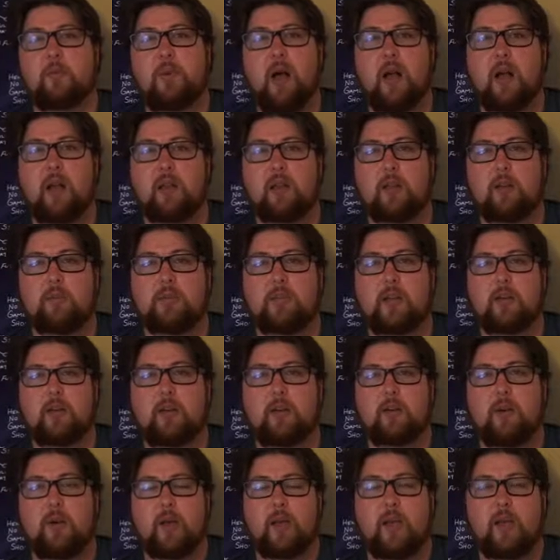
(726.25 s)

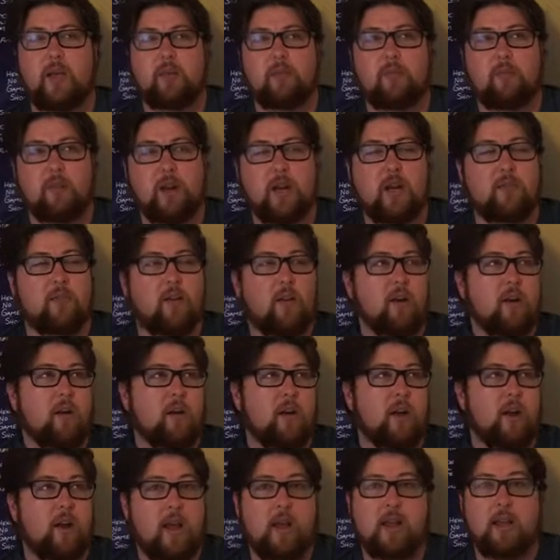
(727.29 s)
Apocalypto and
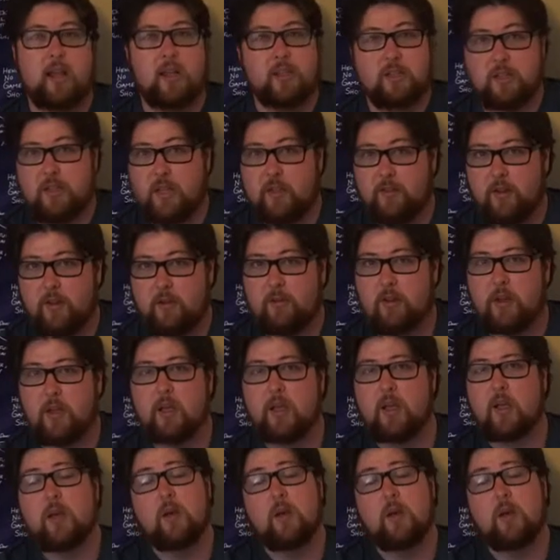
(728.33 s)
Braveheart, and I guess even